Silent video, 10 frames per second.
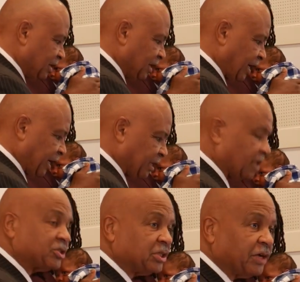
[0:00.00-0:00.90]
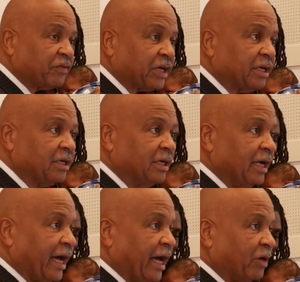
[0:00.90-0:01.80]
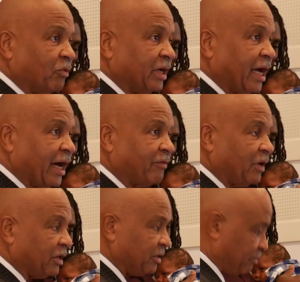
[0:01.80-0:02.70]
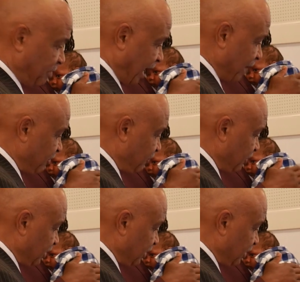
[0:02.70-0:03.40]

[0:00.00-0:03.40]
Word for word: a, a uh, certificate and we have a Bible for